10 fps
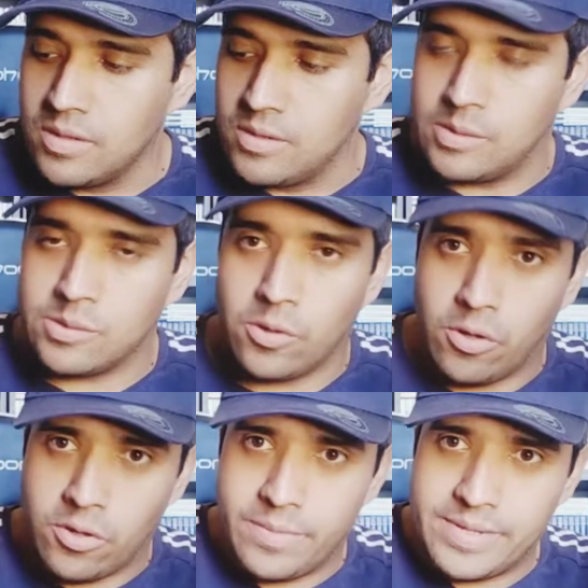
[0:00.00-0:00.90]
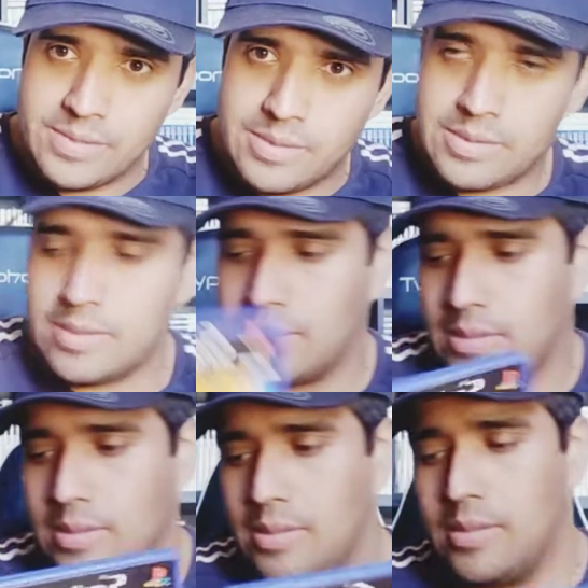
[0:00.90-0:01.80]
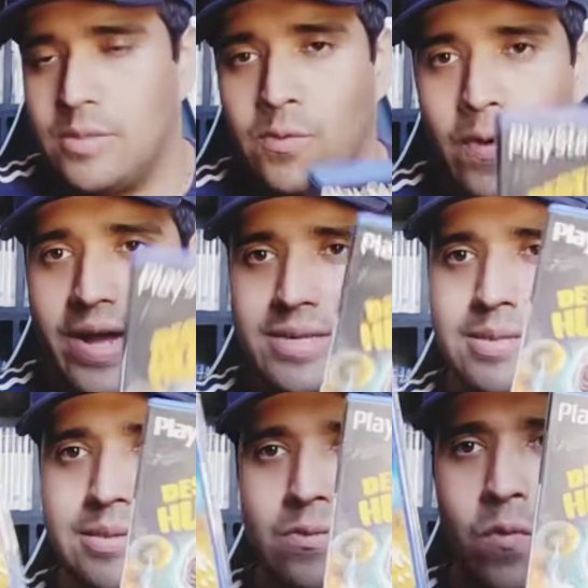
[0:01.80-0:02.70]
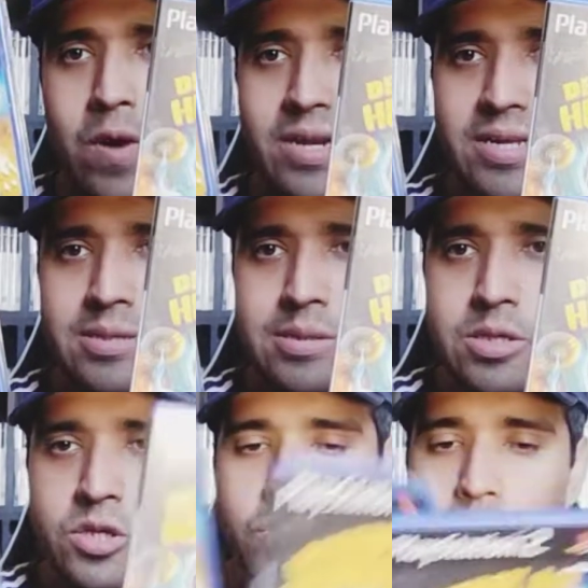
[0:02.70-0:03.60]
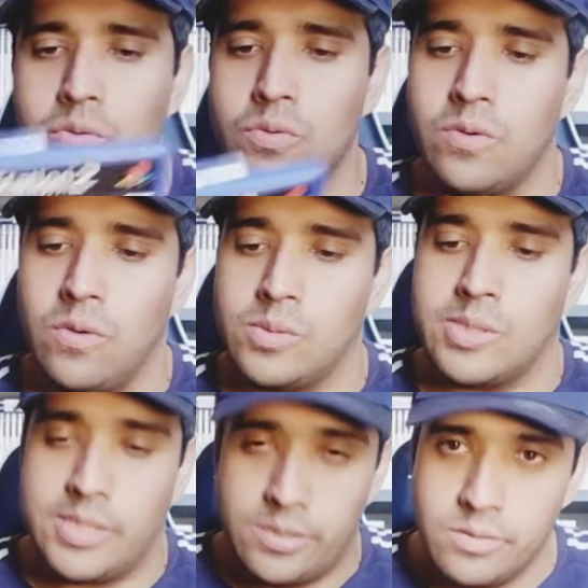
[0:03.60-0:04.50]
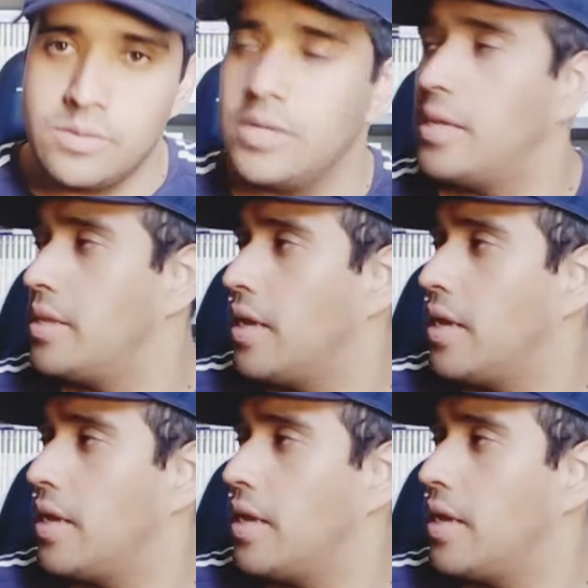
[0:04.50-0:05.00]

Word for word: Destroy All Humans, twice. One is new, or seal, and the